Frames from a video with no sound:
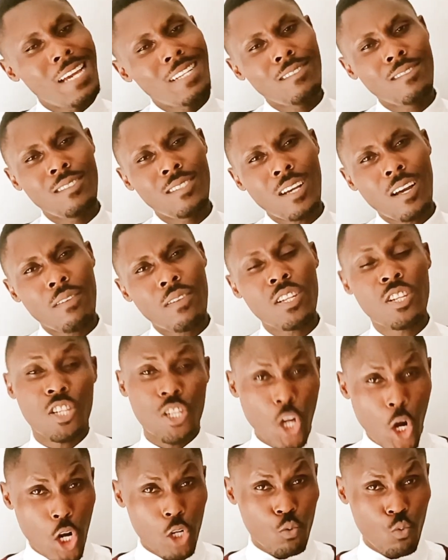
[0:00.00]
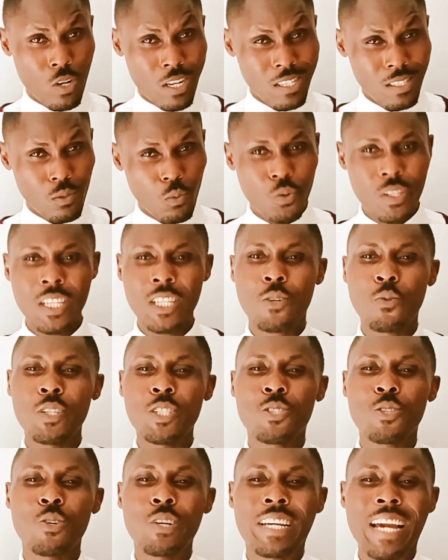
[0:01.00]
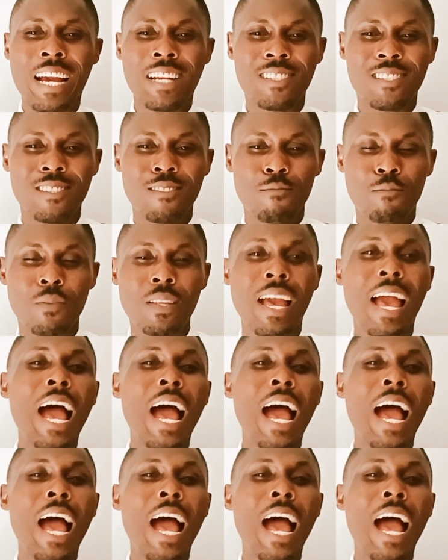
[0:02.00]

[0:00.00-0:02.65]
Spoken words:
And the third one, we are going to look at